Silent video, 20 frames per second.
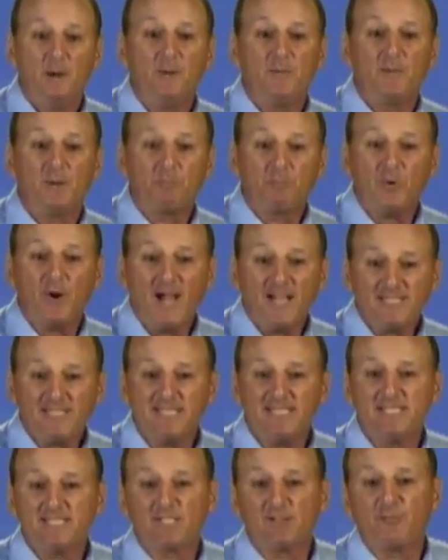The
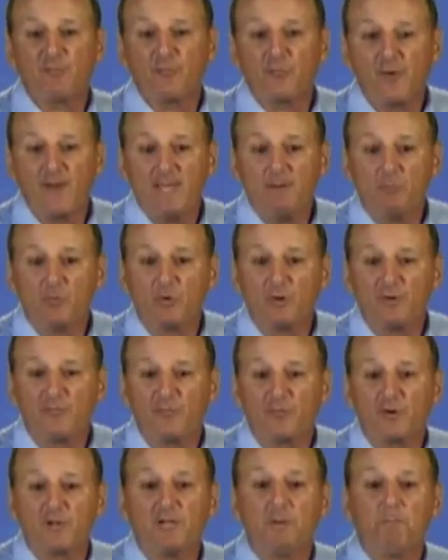process is a framework
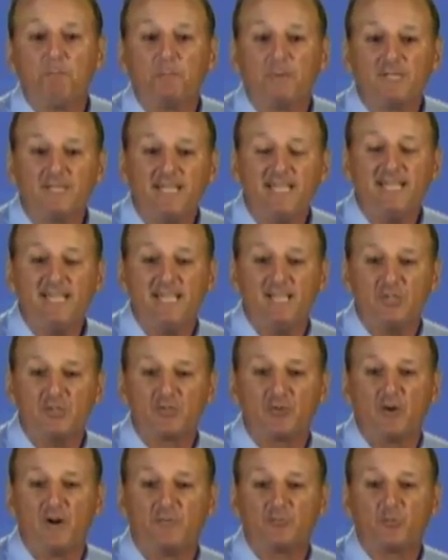for completing
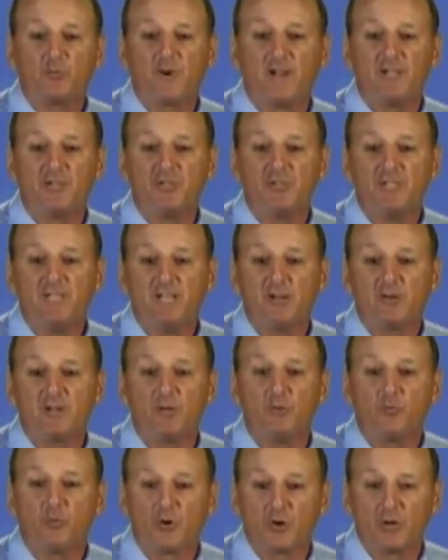software
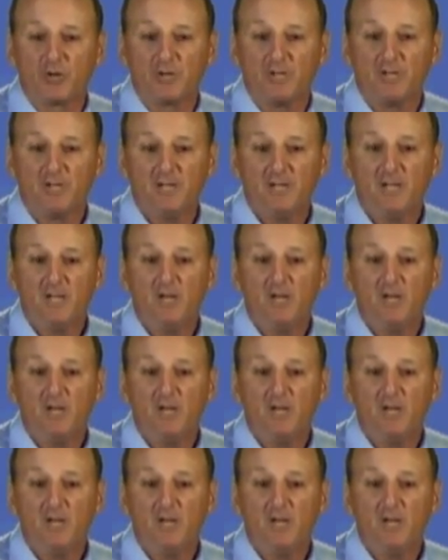engineering work.